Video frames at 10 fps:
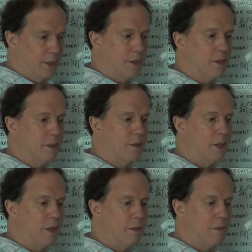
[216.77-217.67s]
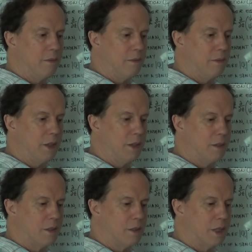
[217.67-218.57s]
So then you
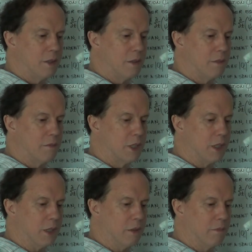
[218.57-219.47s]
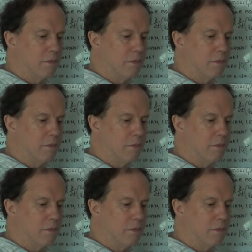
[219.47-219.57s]
need to start